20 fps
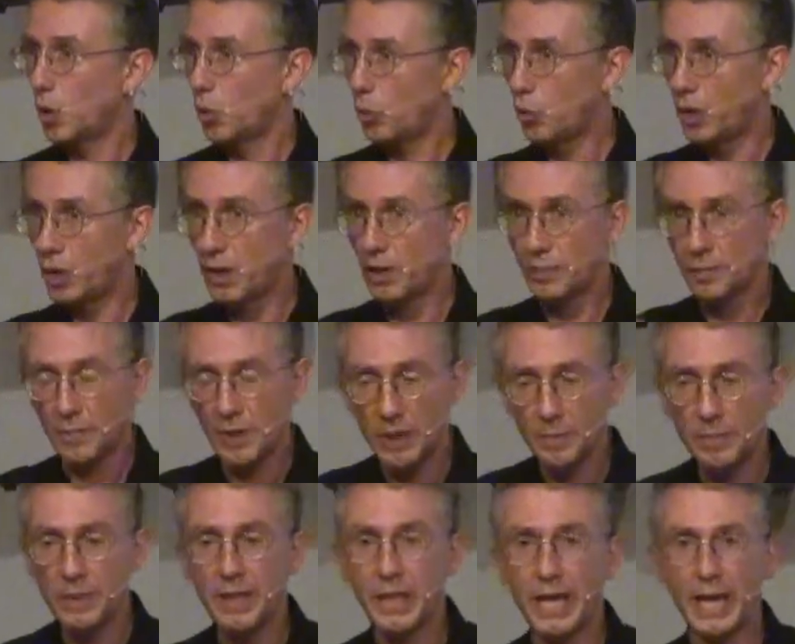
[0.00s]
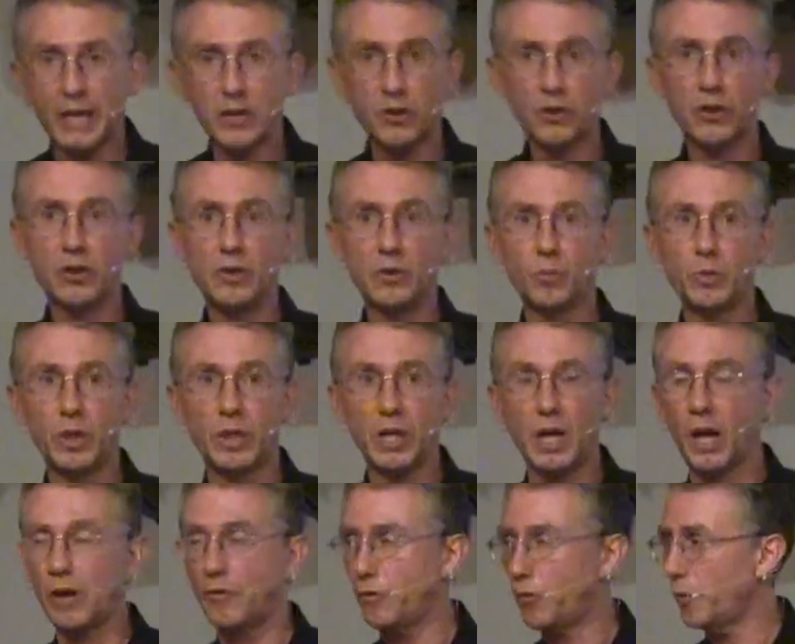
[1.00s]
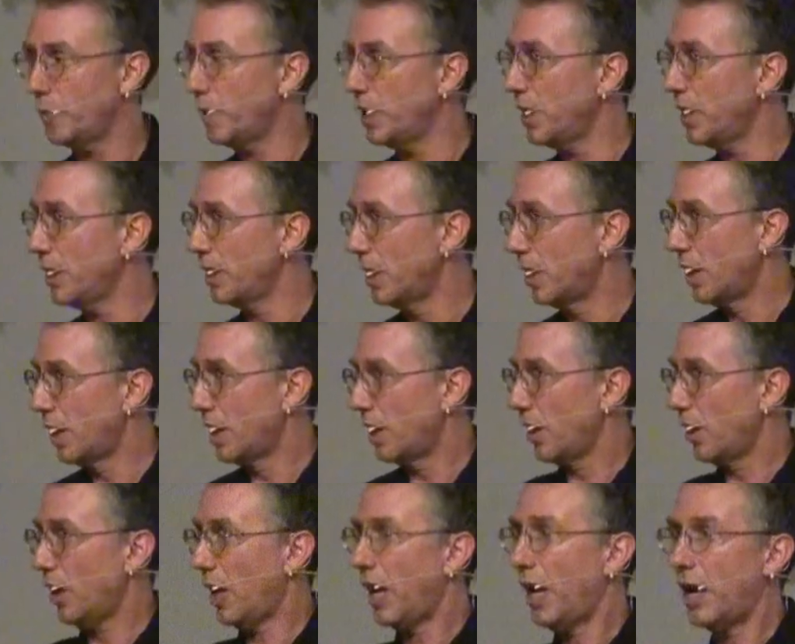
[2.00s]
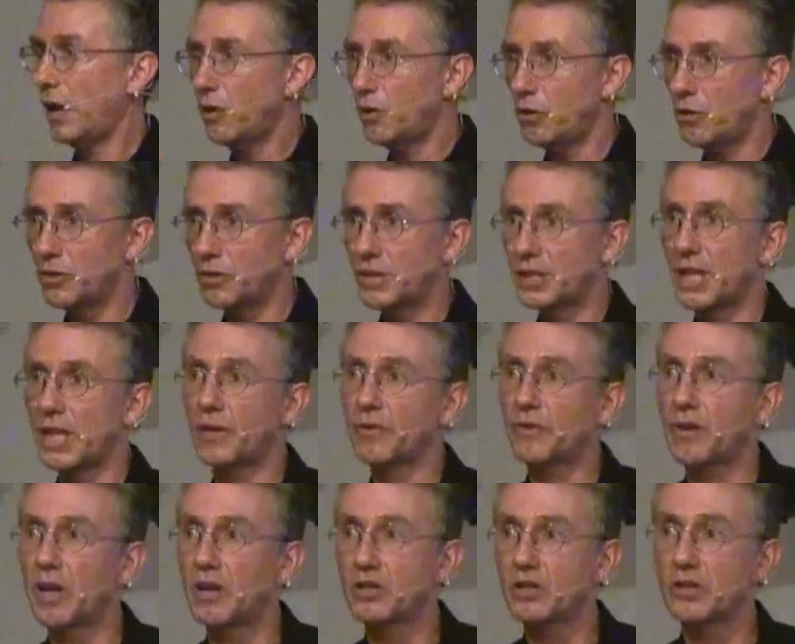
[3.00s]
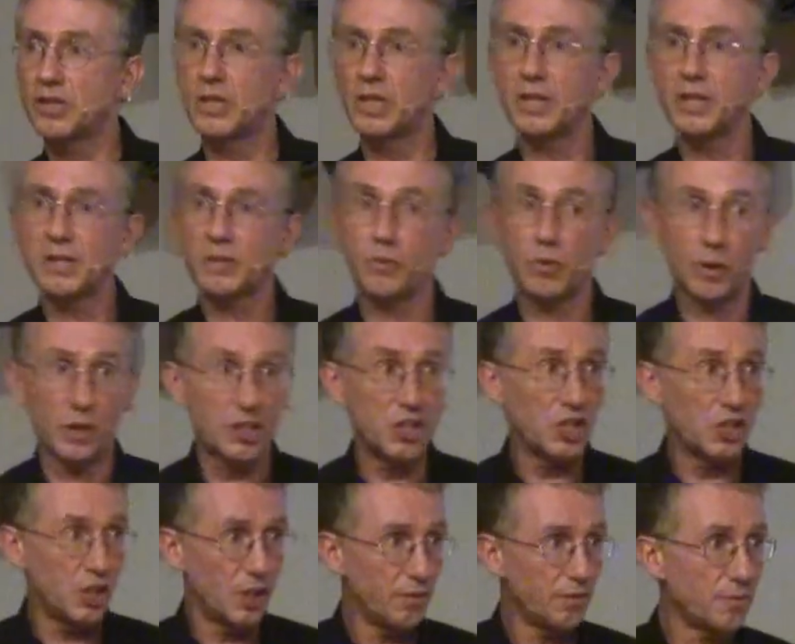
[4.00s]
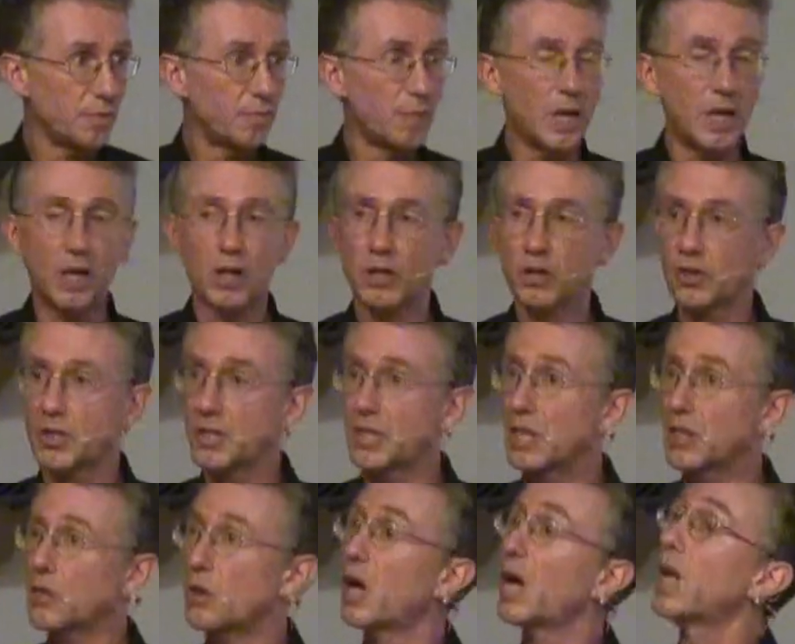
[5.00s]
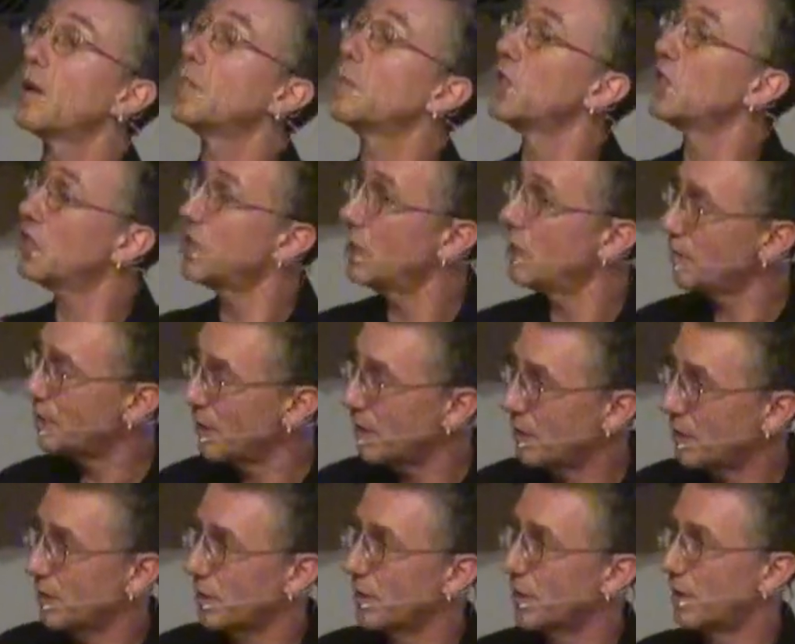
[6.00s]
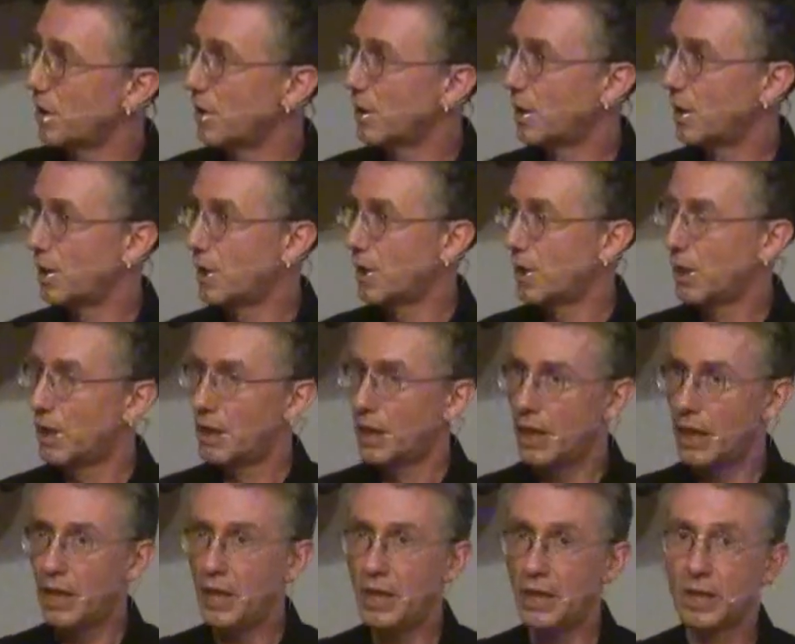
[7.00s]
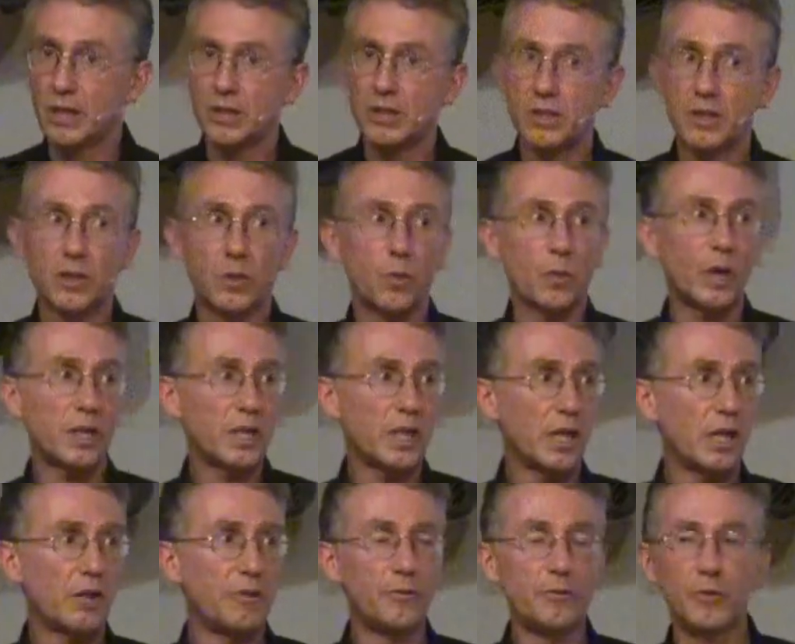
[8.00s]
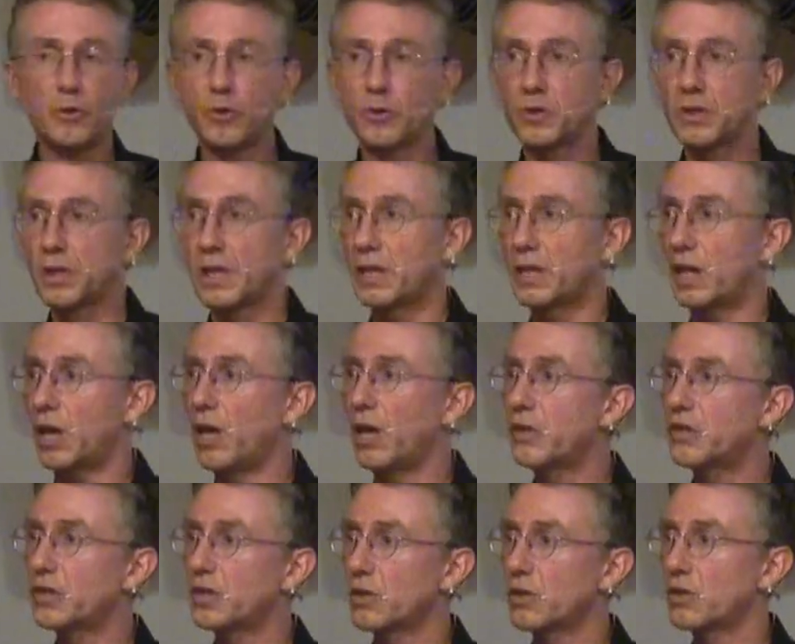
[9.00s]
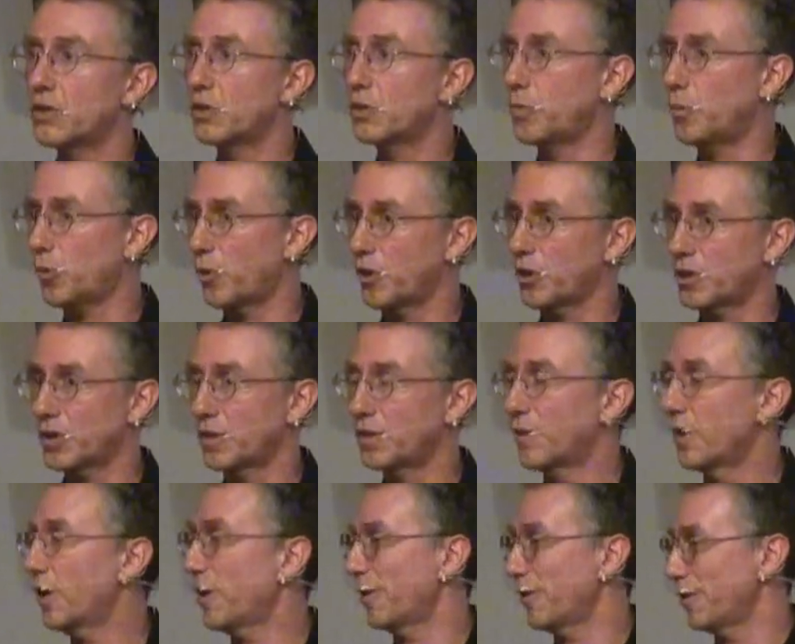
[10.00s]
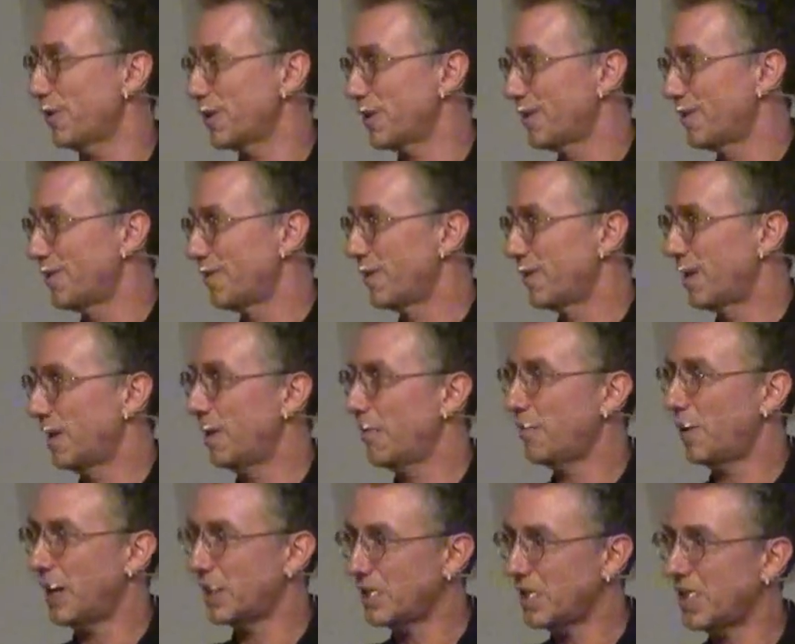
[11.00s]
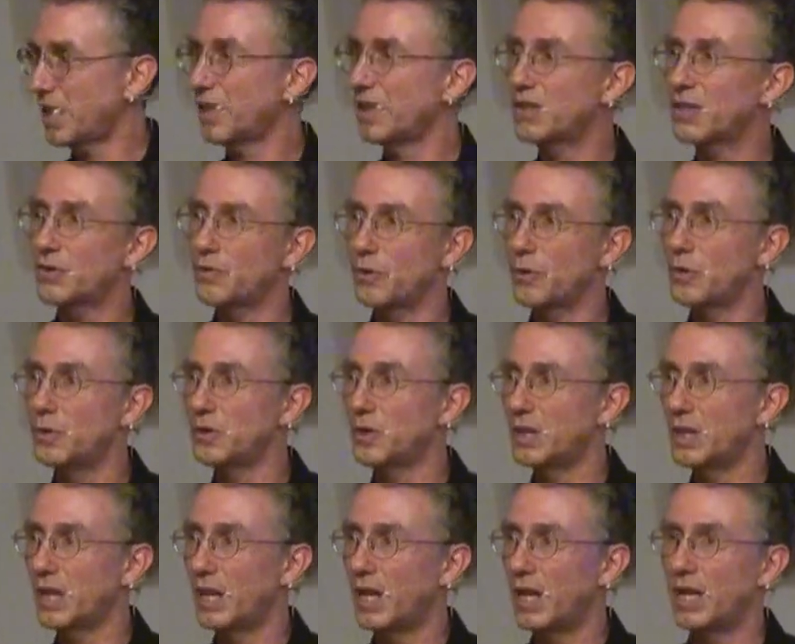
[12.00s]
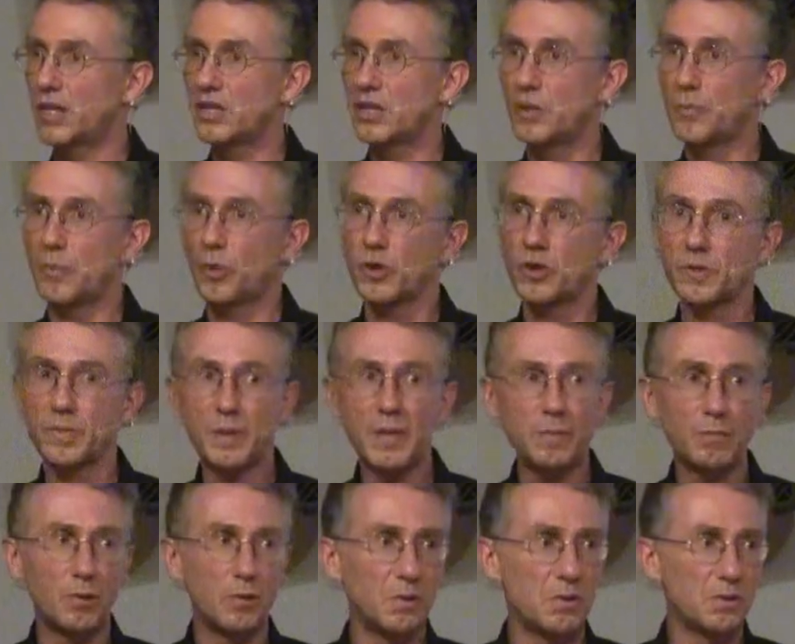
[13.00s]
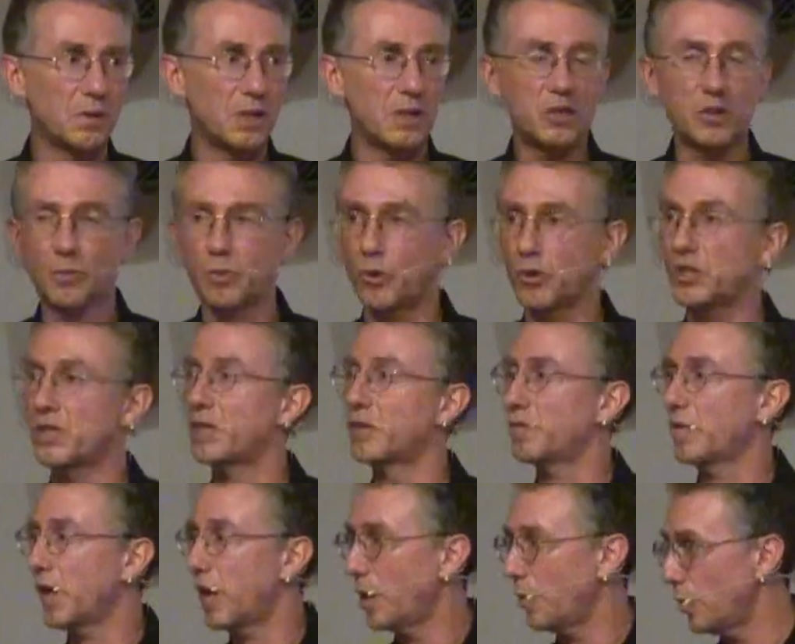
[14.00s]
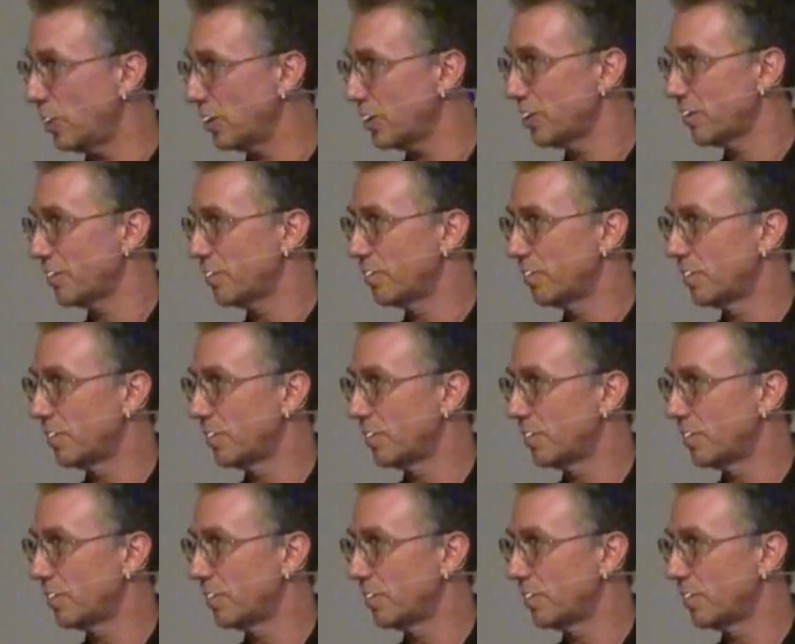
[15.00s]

will make me lighter, will offer me a higher state of consciousness, will shift my consciousness or help me shift it? And what kind of food can also support others? If I take this food, it supports people, it supports the environment,